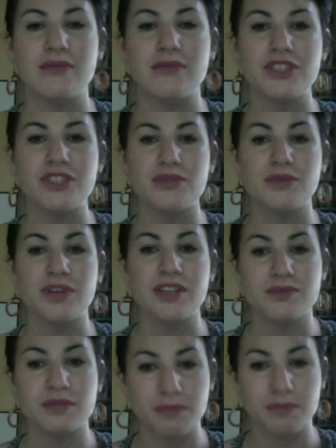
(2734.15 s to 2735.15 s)
Just one
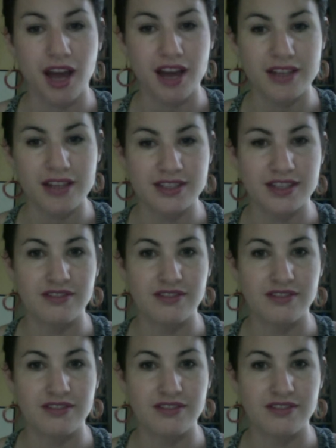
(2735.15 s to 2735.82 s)
is more positive